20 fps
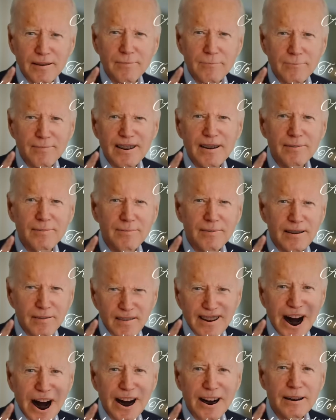the
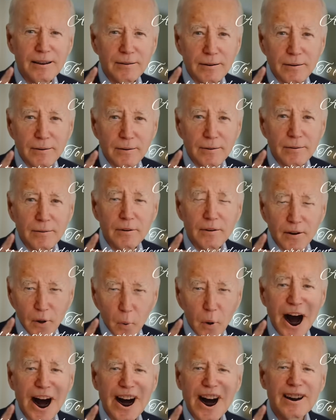thing. Do
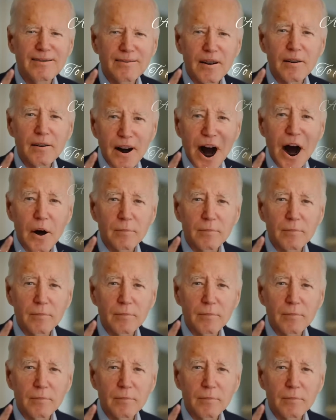I have your coat?